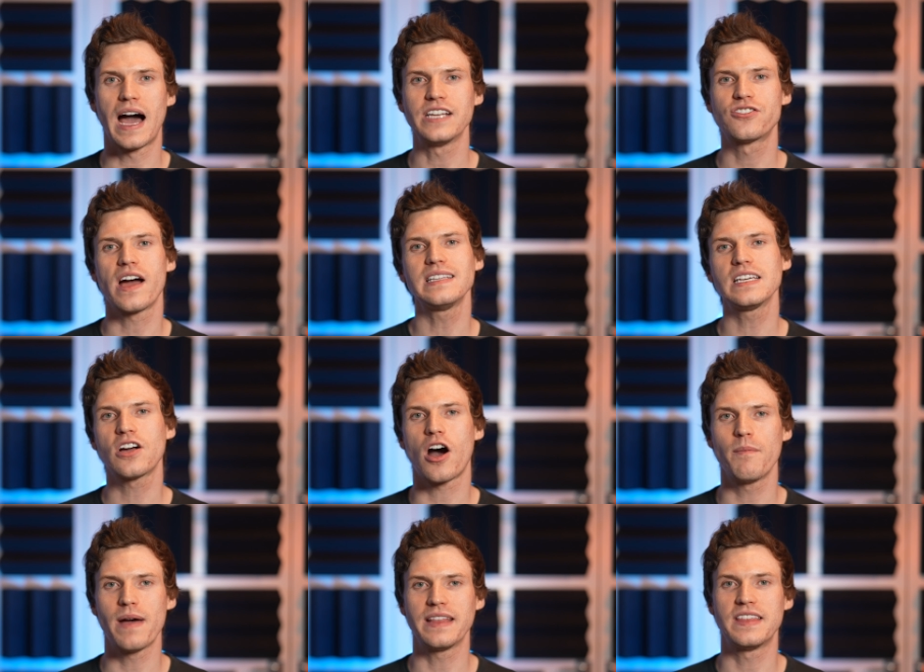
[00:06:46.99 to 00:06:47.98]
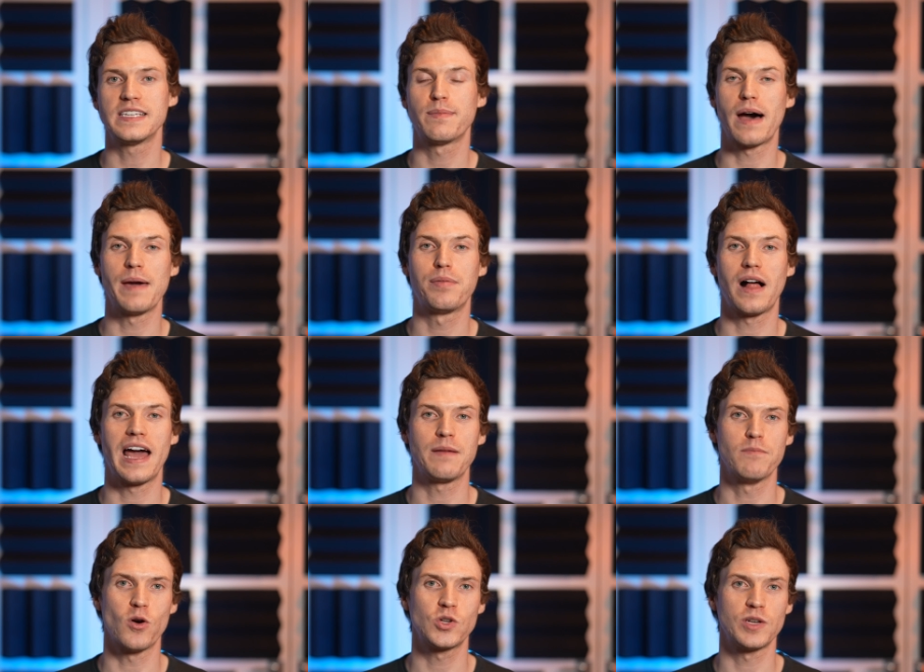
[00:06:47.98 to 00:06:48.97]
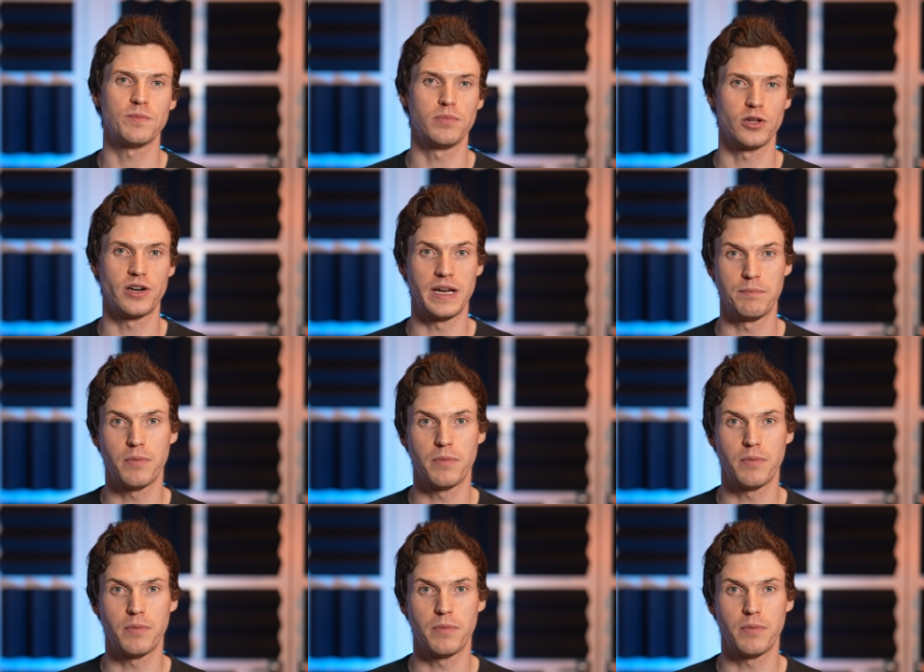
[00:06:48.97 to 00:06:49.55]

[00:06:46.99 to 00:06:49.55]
I tried to combat this by applying motion blur in